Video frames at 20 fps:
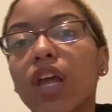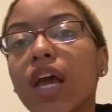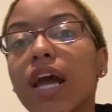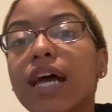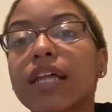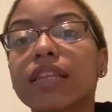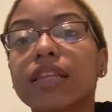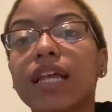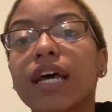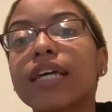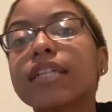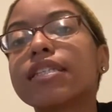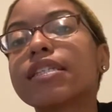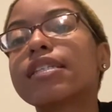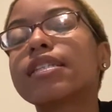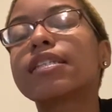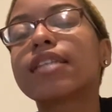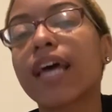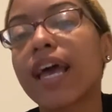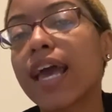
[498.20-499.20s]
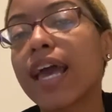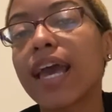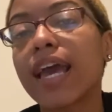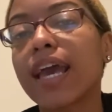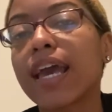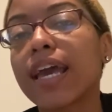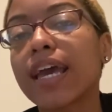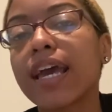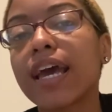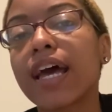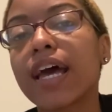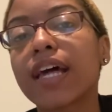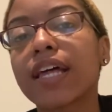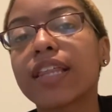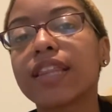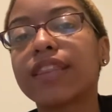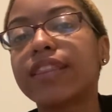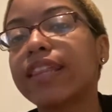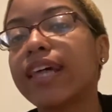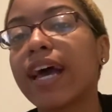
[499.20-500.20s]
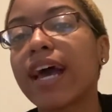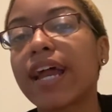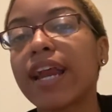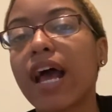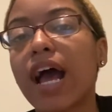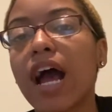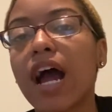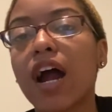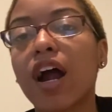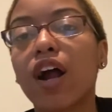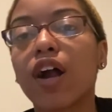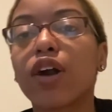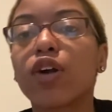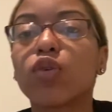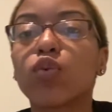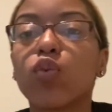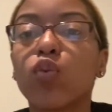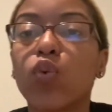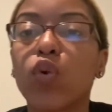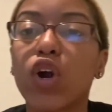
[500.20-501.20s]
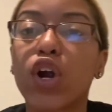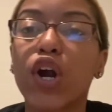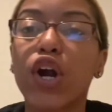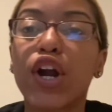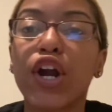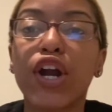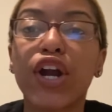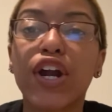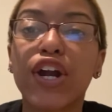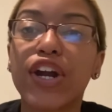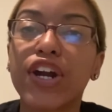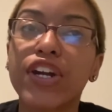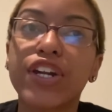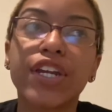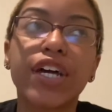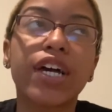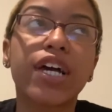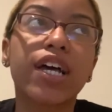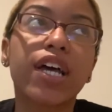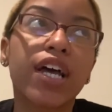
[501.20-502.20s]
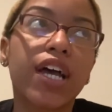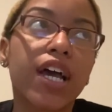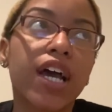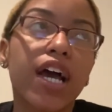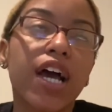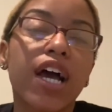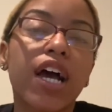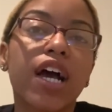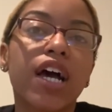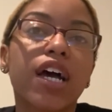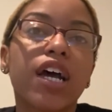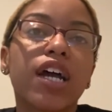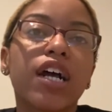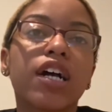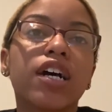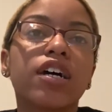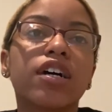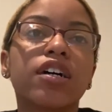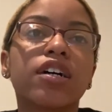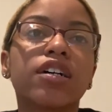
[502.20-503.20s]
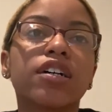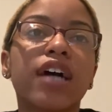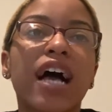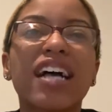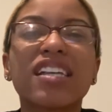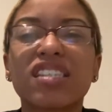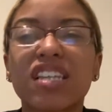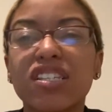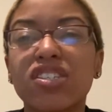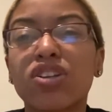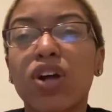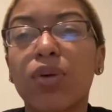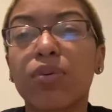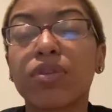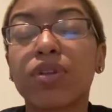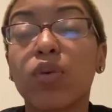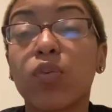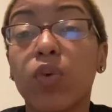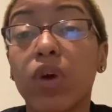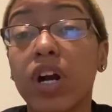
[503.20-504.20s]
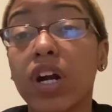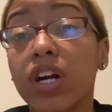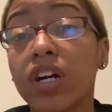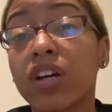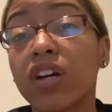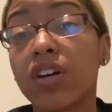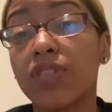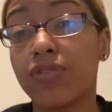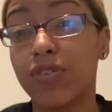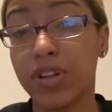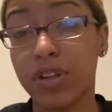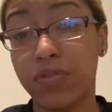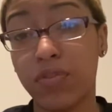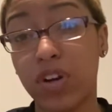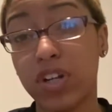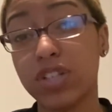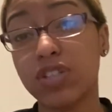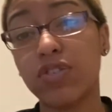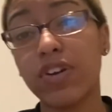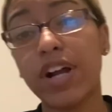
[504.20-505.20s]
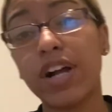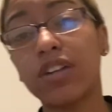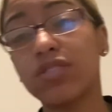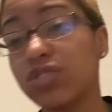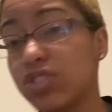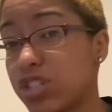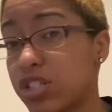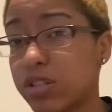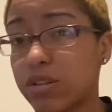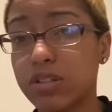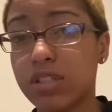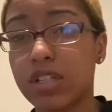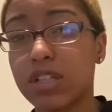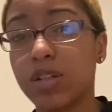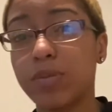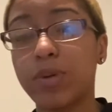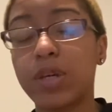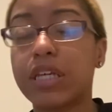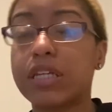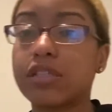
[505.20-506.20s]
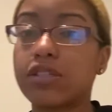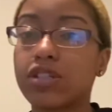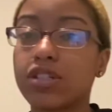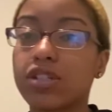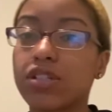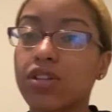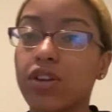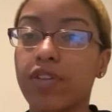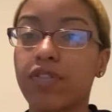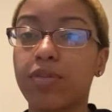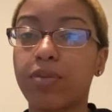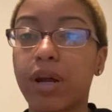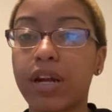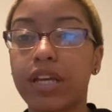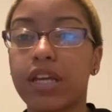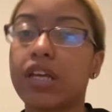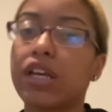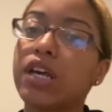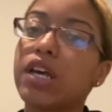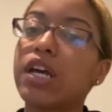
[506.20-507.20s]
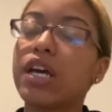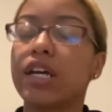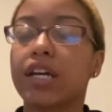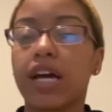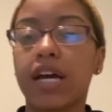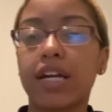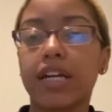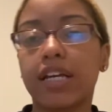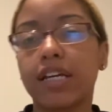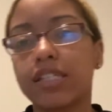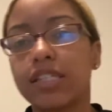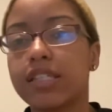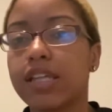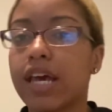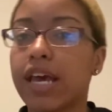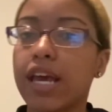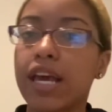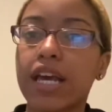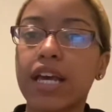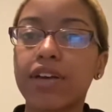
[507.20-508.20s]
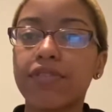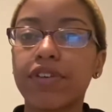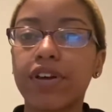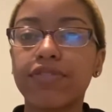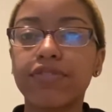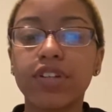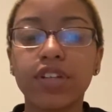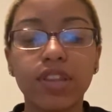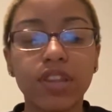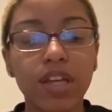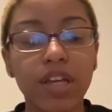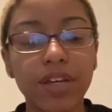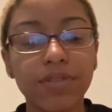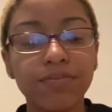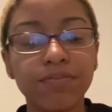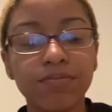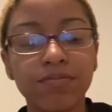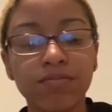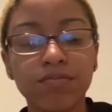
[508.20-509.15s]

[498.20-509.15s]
let's say that our word, I say start with a word for the first round, just so it's a little bit easier, so everybody kind of gets the hang of everything.